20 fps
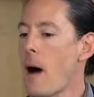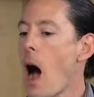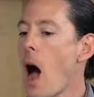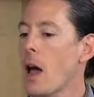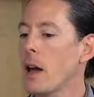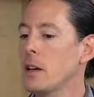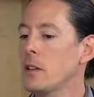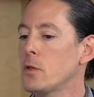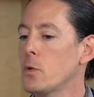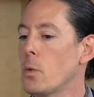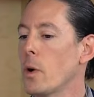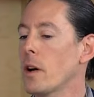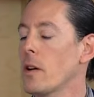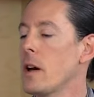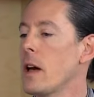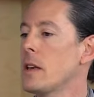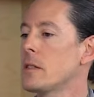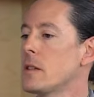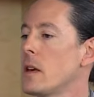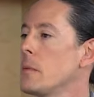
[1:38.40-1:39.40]
mind,
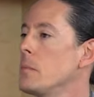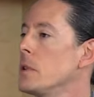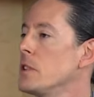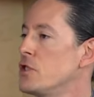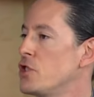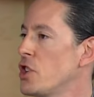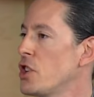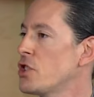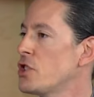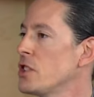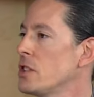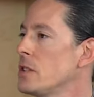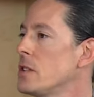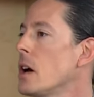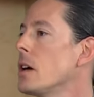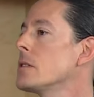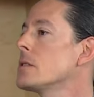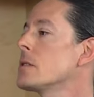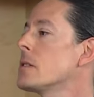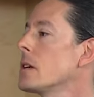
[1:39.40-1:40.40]
whereas a magician
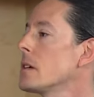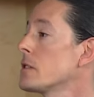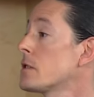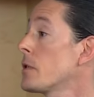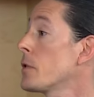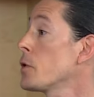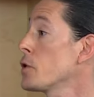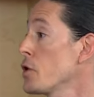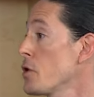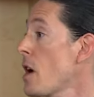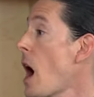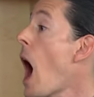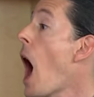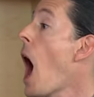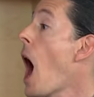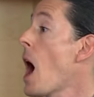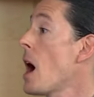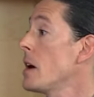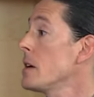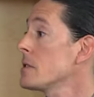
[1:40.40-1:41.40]
does things for your
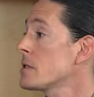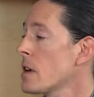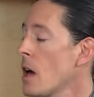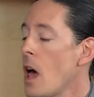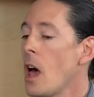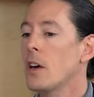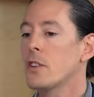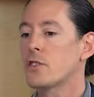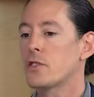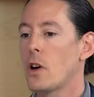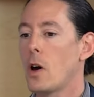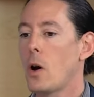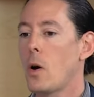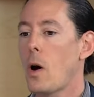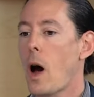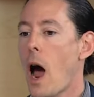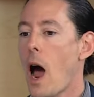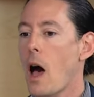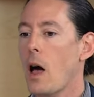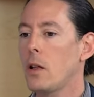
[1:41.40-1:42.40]
eyes.
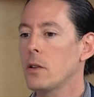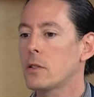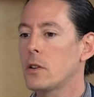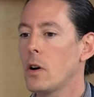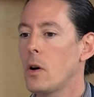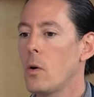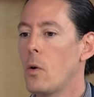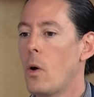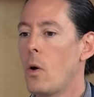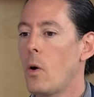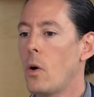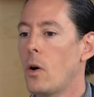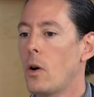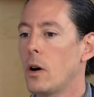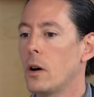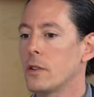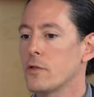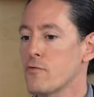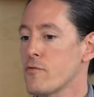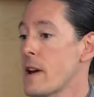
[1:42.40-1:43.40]
So I'll go
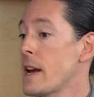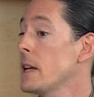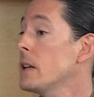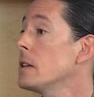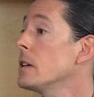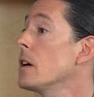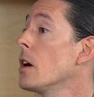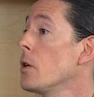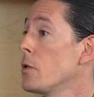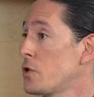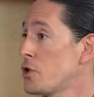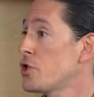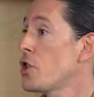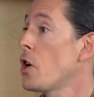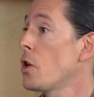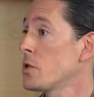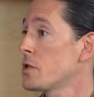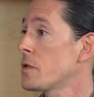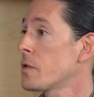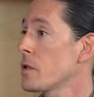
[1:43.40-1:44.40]
on radio
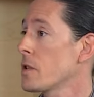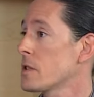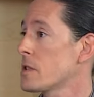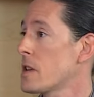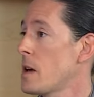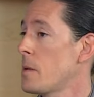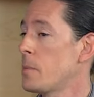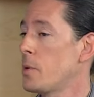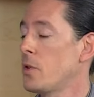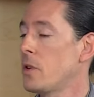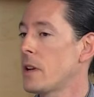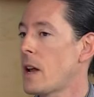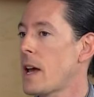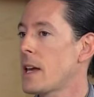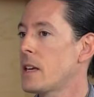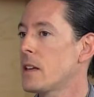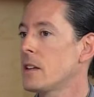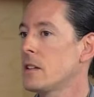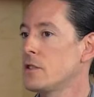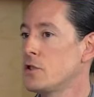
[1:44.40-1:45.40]
shows, for example, and
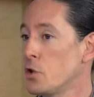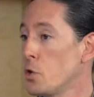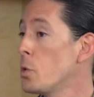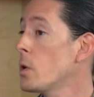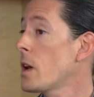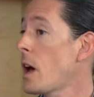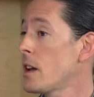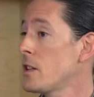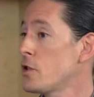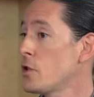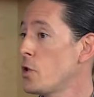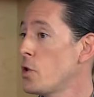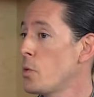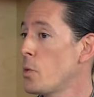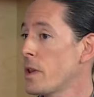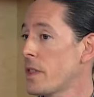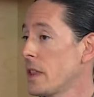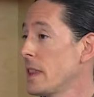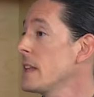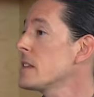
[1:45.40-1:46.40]
I can do what I do
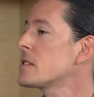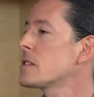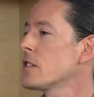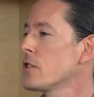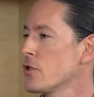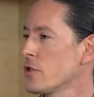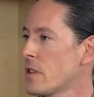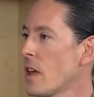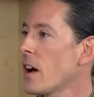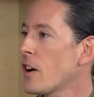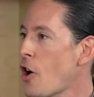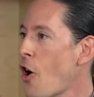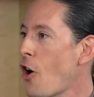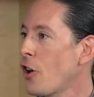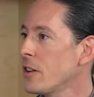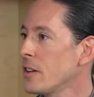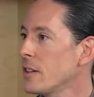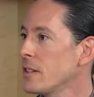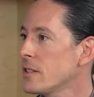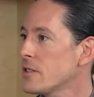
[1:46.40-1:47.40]
with listeners that
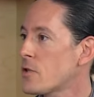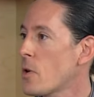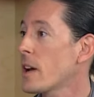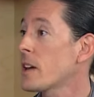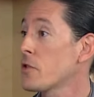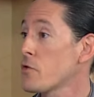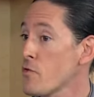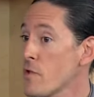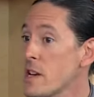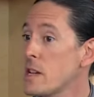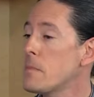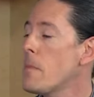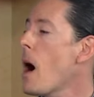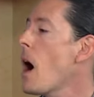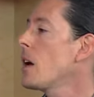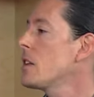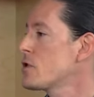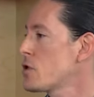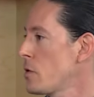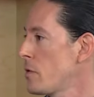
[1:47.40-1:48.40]
call in. So I can read
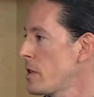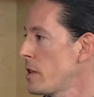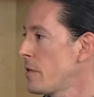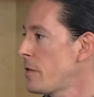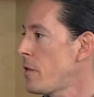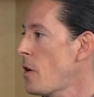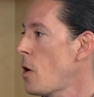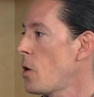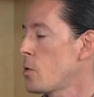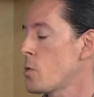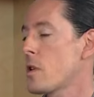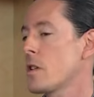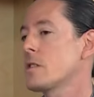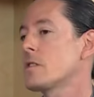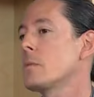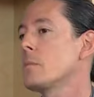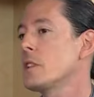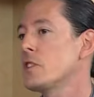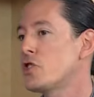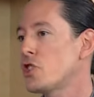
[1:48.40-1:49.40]
minds over the phone,
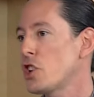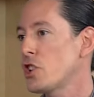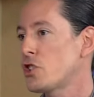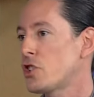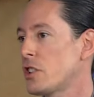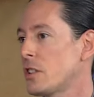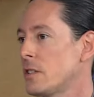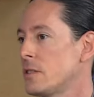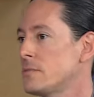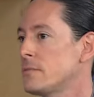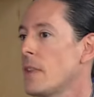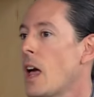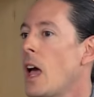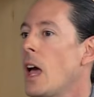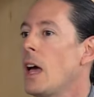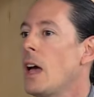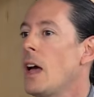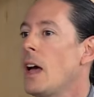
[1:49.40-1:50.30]
whereas a magician,